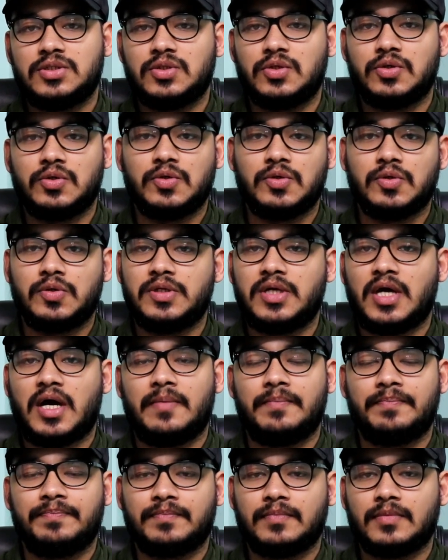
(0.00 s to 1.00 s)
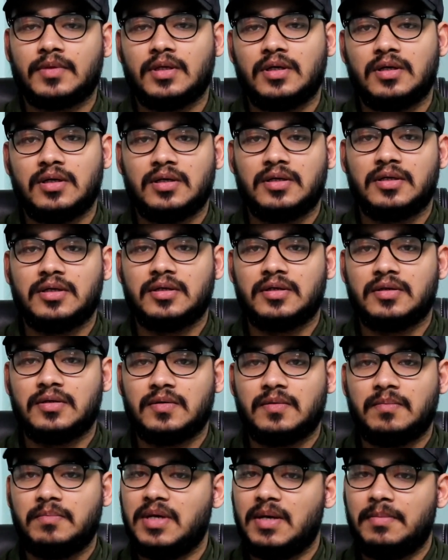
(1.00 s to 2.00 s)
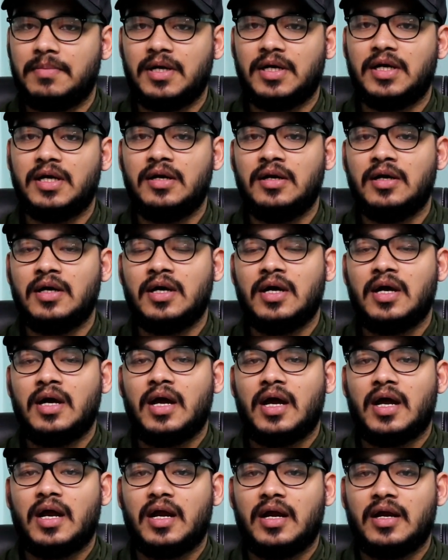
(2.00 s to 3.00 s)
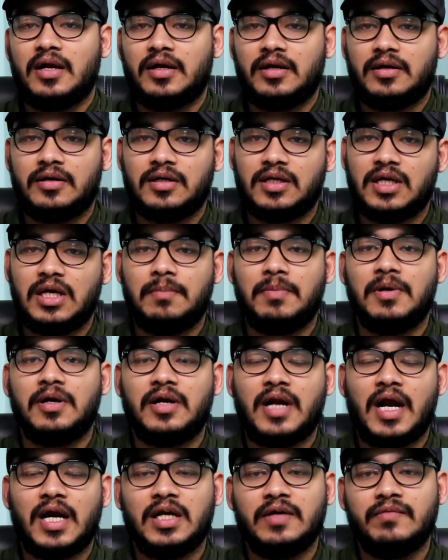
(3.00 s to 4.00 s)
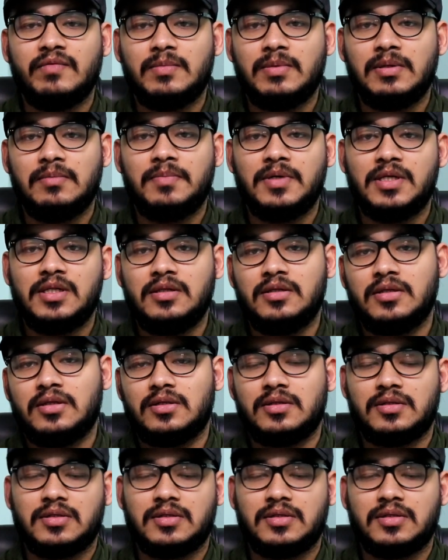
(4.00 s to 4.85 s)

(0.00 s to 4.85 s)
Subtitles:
So yeah, be updated and keep interacting with people.